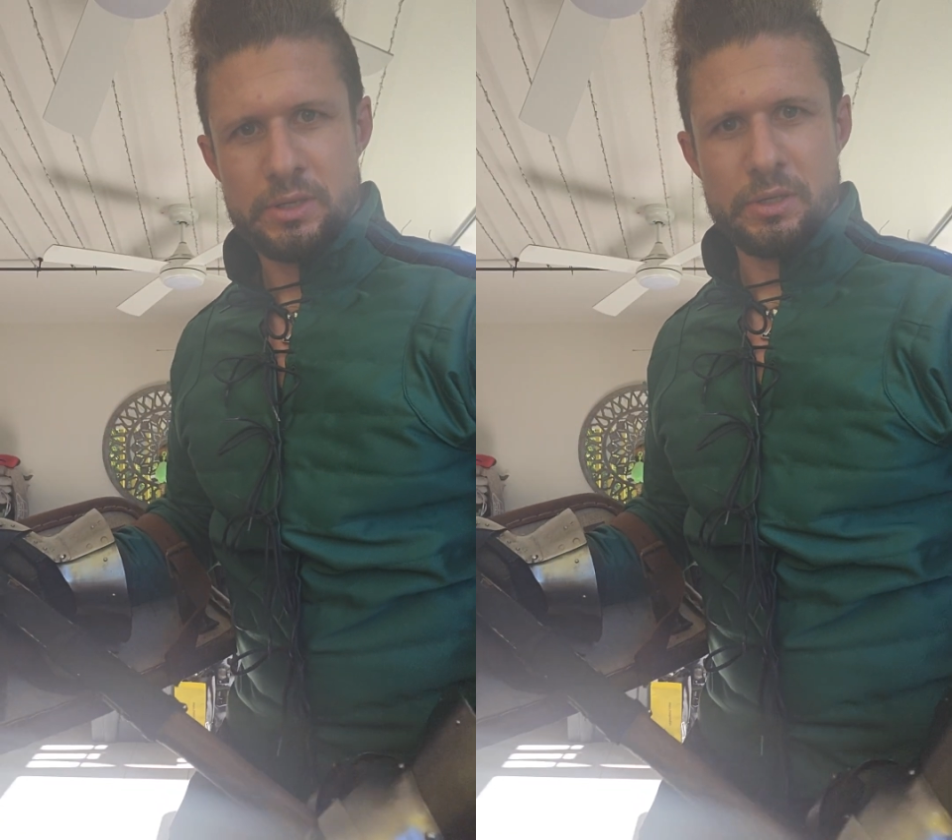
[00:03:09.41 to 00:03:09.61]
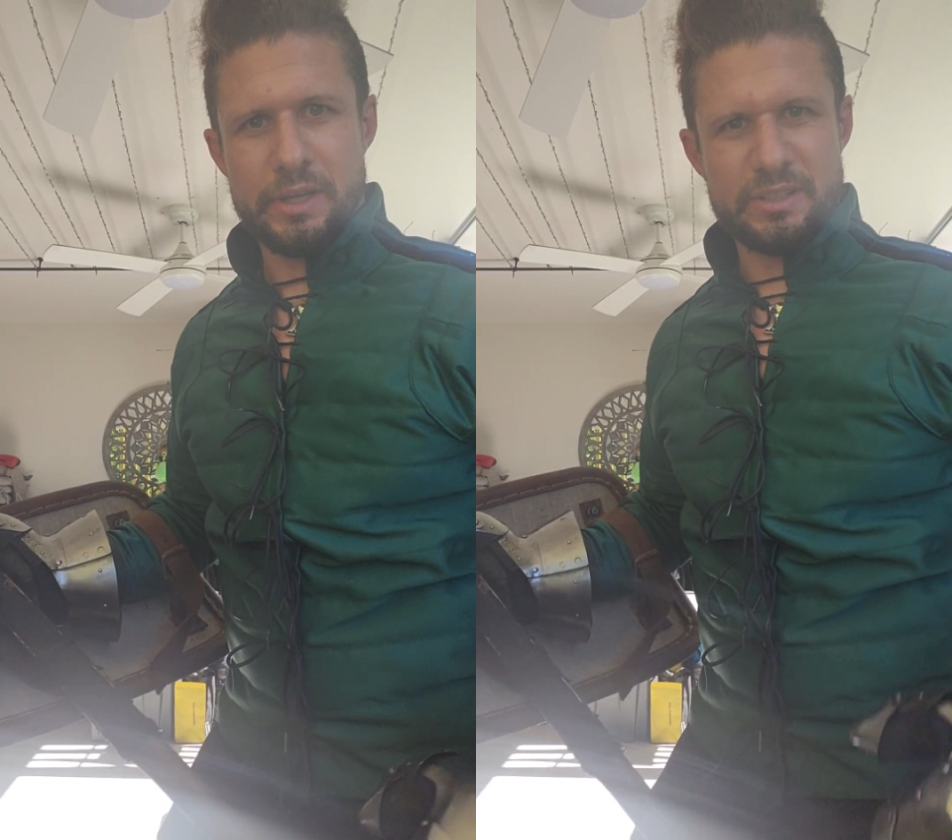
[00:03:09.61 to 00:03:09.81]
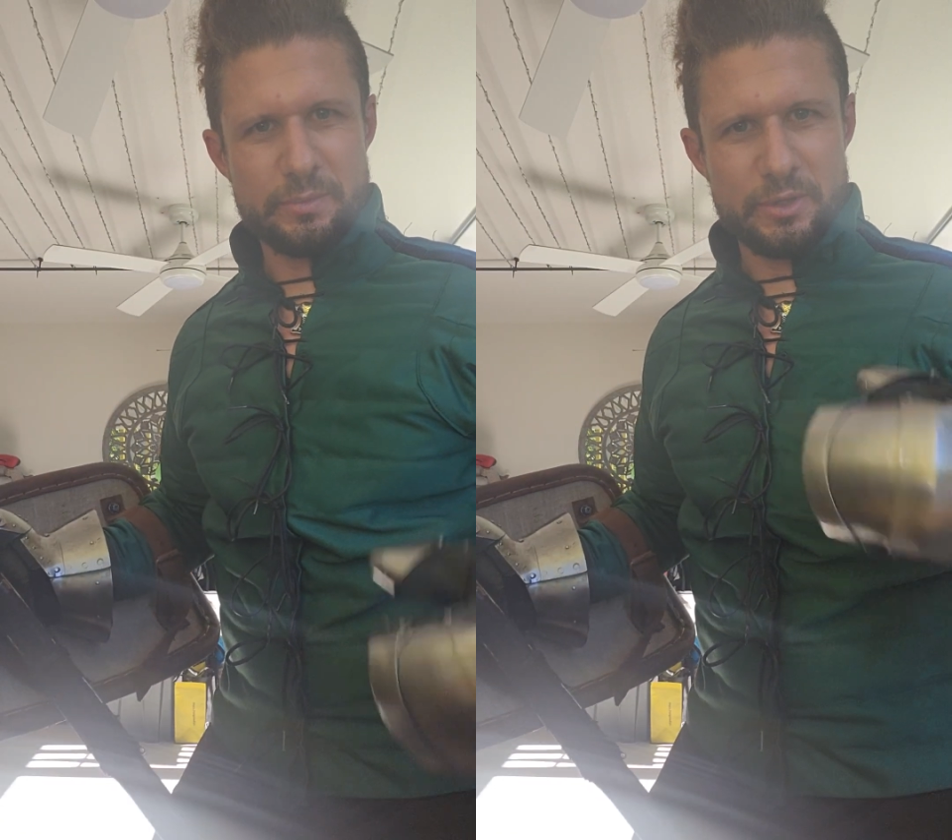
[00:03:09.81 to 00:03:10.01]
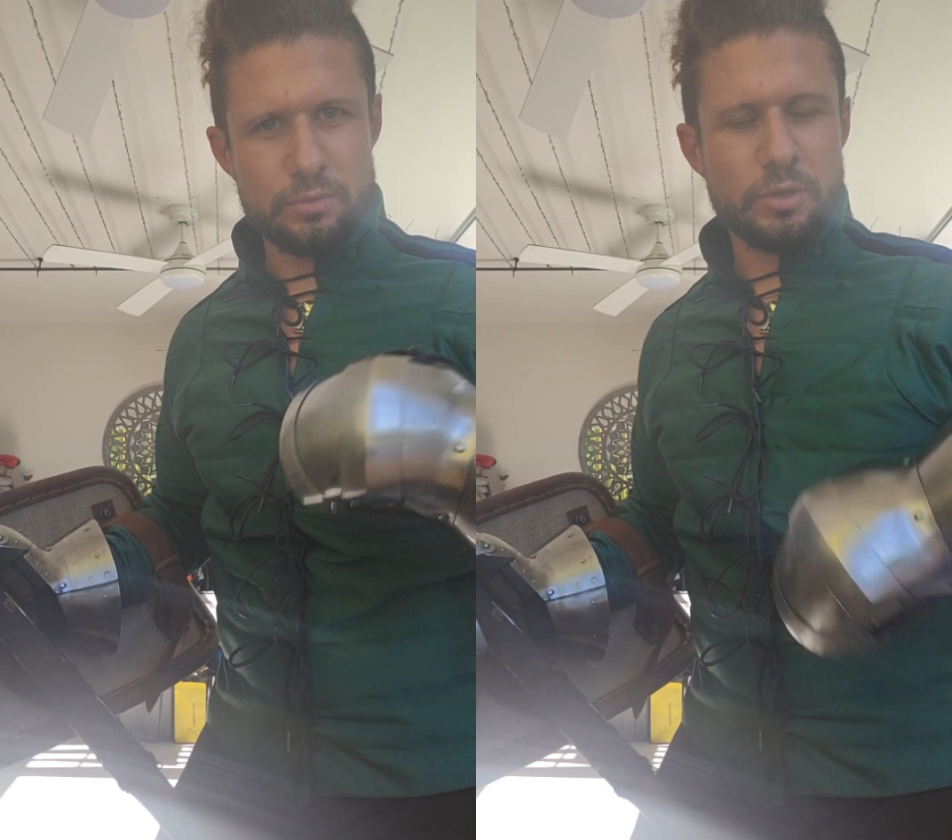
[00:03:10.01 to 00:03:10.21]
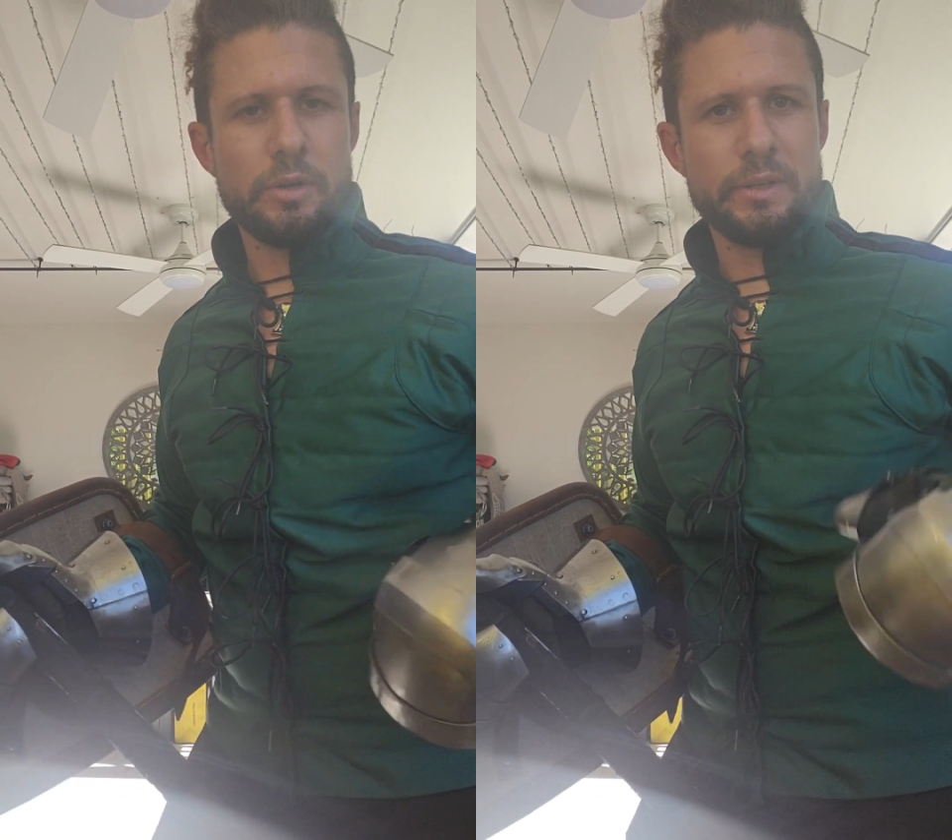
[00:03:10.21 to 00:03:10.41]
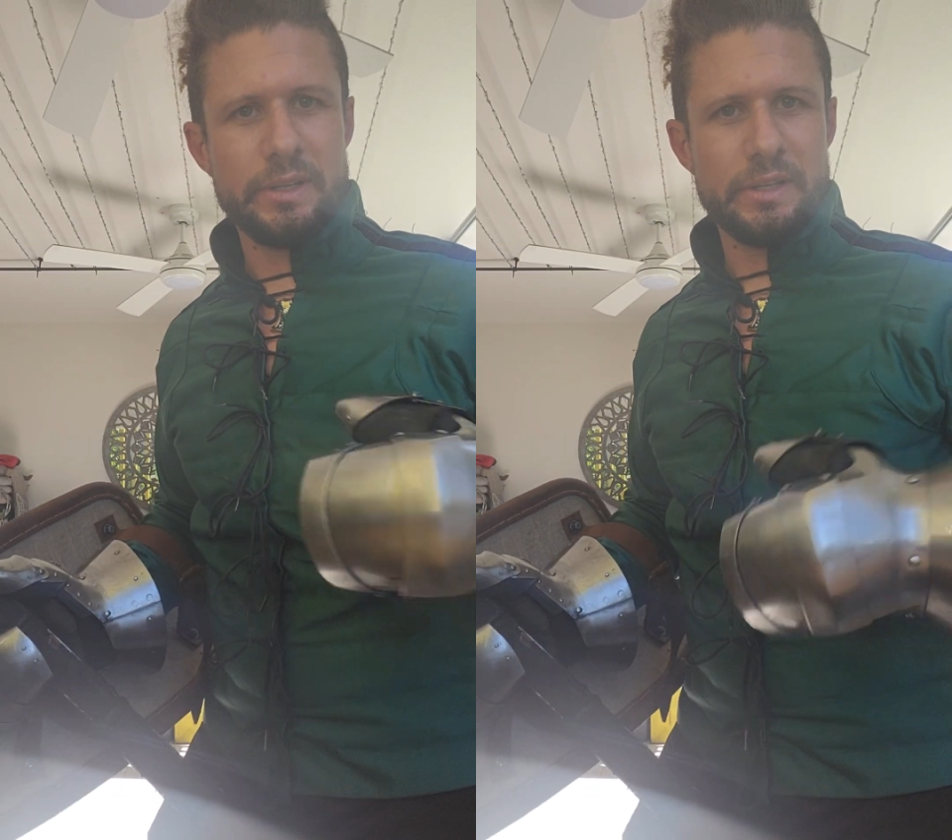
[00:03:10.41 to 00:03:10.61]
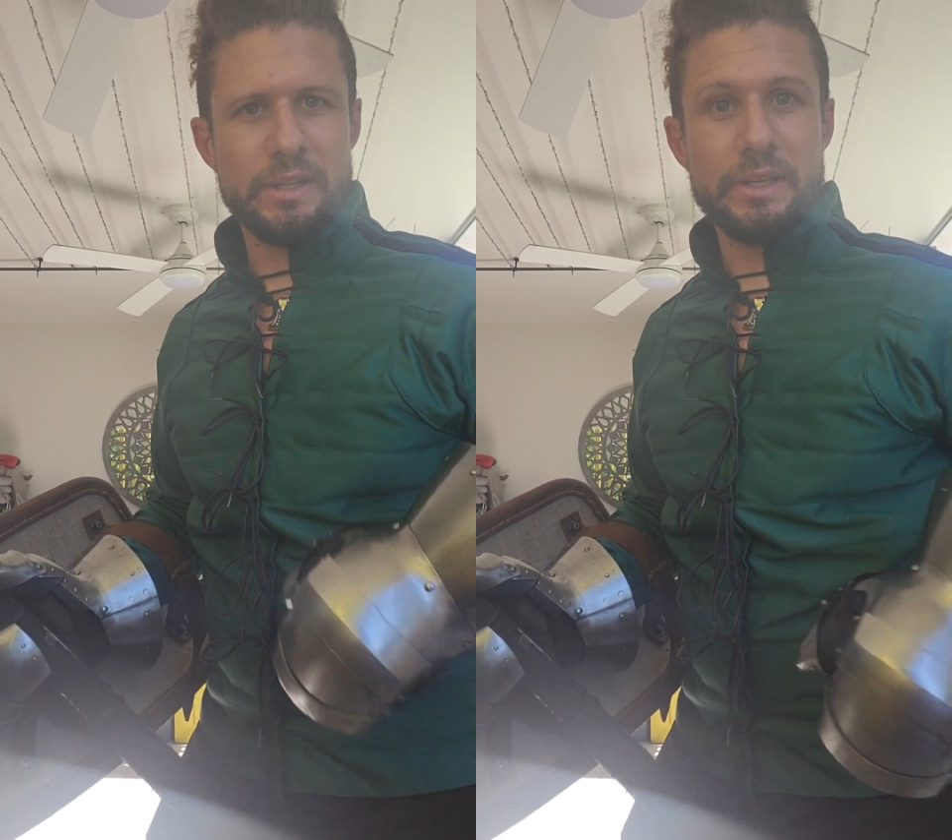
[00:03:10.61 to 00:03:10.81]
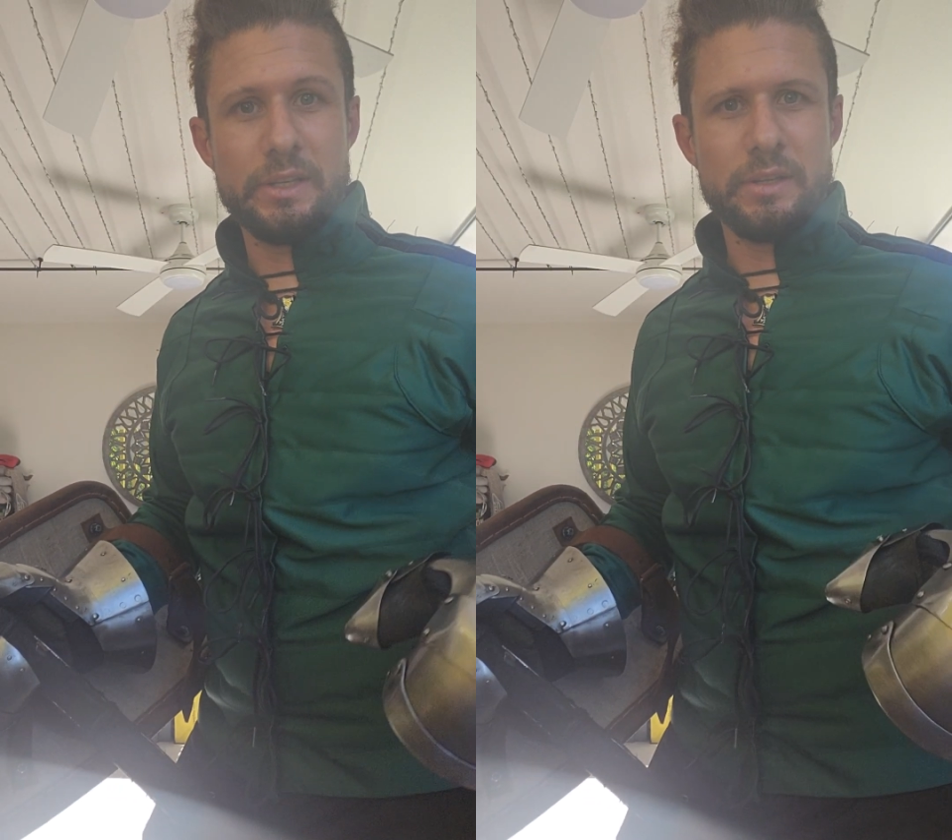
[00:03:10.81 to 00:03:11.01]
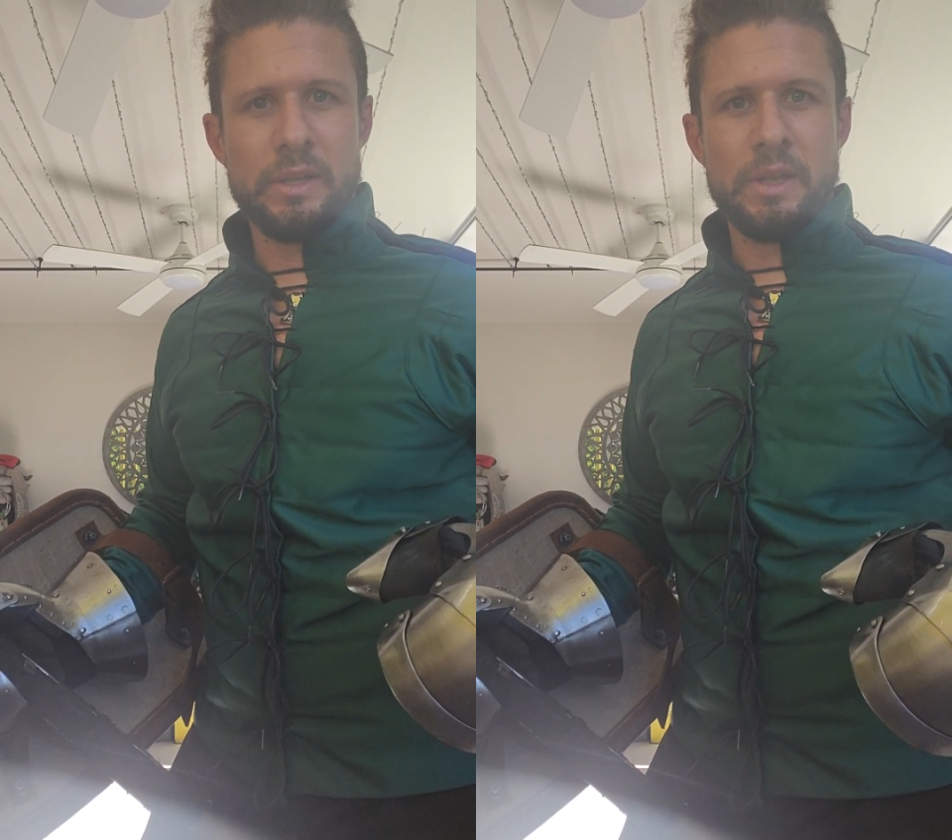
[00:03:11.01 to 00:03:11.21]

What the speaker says: like typical cotton and linen